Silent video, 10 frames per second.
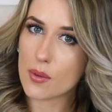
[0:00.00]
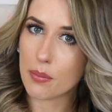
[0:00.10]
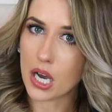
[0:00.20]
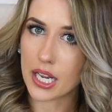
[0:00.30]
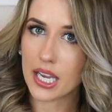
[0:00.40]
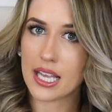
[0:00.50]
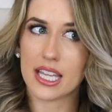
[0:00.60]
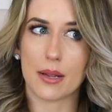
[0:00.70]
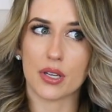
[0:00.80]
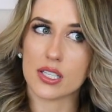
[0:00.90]
it body, and
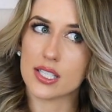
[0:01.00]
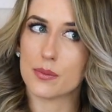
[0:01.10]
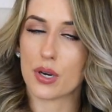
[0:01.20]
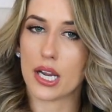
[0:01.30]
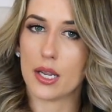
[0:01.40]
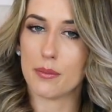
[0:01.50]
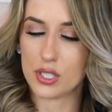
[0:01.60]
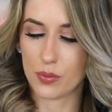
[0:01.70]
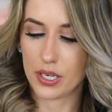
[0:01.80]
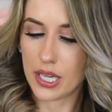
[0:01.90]
then I'm gonna spray in
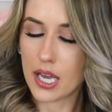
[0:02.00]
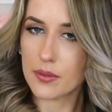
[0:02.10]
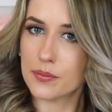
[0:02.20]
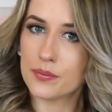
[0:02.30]
between that.